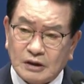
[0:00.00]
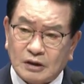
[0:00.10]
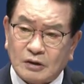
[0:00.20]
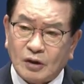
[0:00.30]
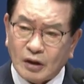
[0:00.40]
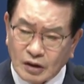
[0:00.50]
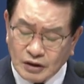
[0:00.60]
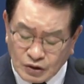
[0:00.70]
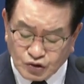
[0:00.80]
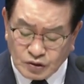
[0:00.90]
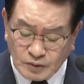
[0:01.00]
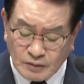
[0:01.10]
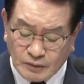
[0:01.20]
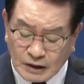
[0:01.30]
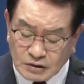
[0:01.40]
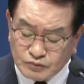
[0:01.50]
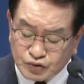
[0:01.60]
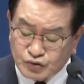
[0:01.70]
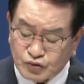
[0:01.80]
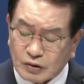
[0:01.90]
the words of Jesus.